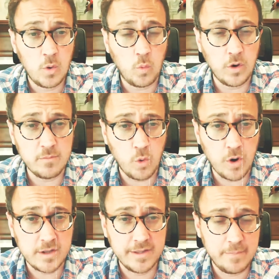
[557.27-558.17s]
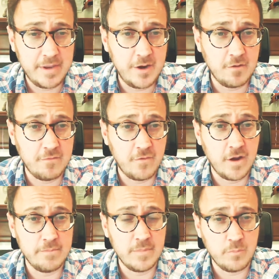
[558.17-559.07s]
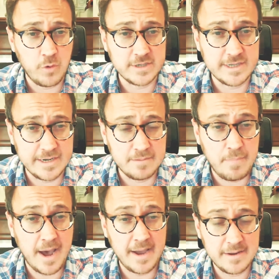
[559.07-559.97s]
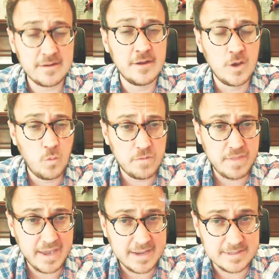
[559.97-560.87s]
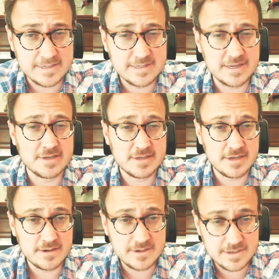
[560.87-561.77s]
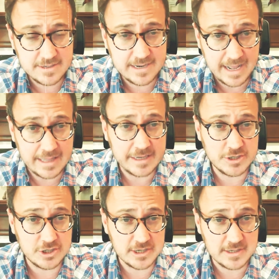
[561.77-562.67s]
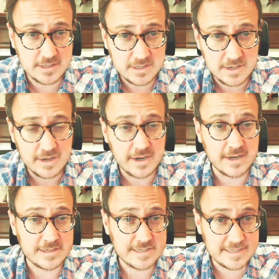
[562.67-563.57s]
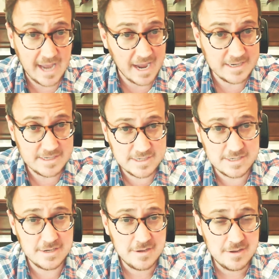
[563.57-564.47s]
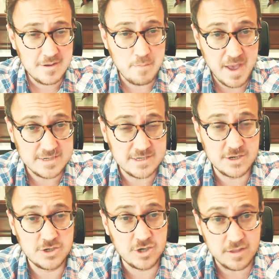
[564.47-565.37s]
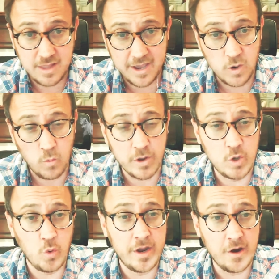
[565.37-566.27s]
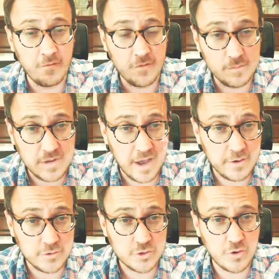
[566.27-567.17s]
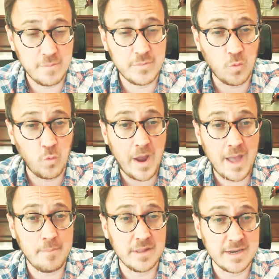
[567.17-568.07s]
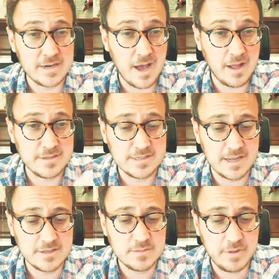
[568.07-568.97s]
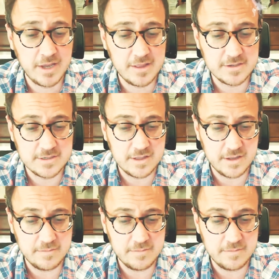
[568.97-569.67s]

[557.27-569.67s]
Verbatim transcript: One more clip here from President Biden with a consistent, intelligent, concise message, unlike what you hear from Donald Trump, the rambling nonsense. Play this clip.